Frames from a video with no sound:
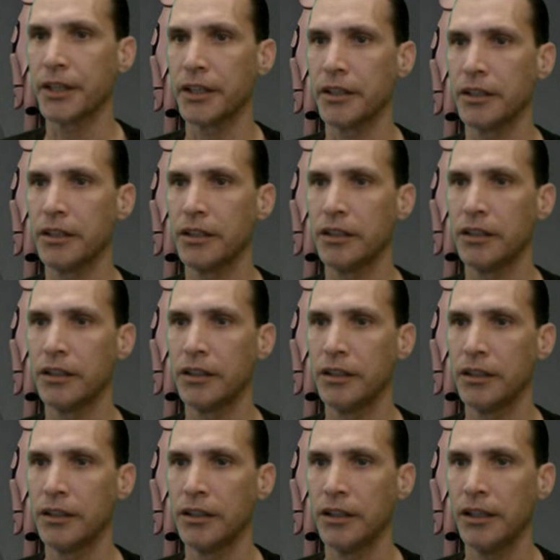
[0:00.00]
good.
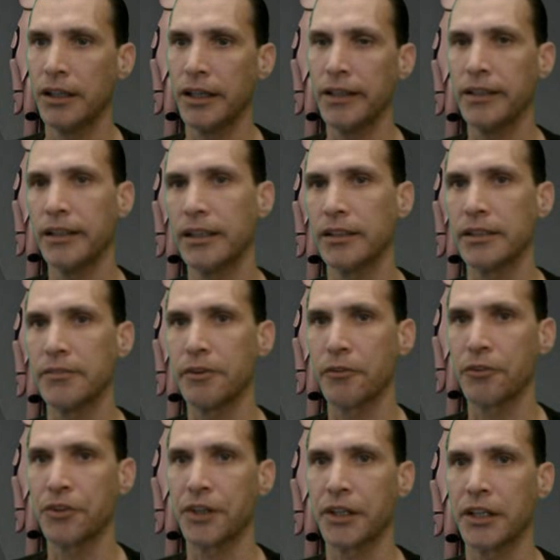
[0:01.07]
All right, and I'll leave
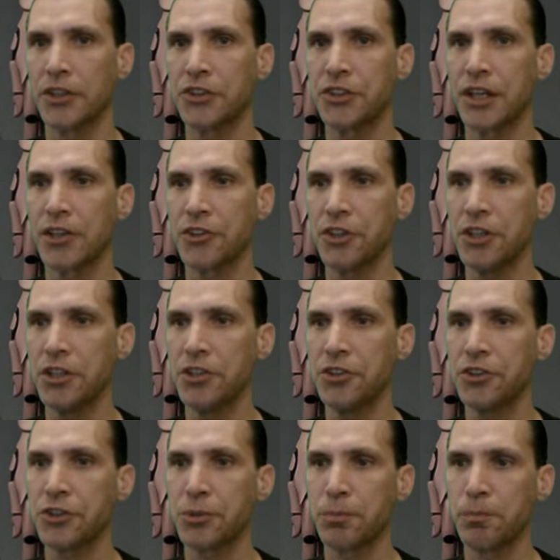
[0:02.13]
everything else as
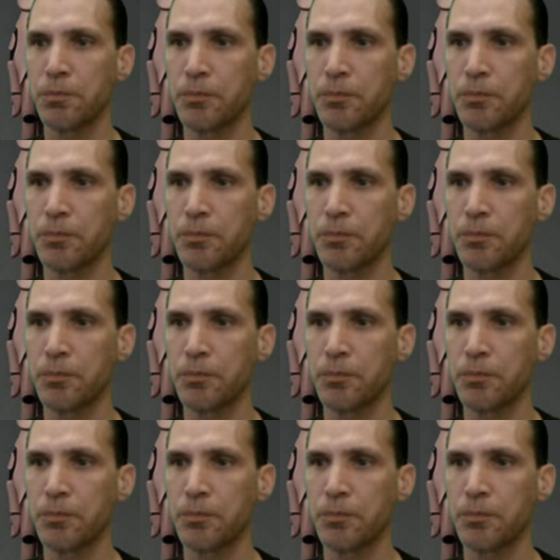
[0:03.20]
is.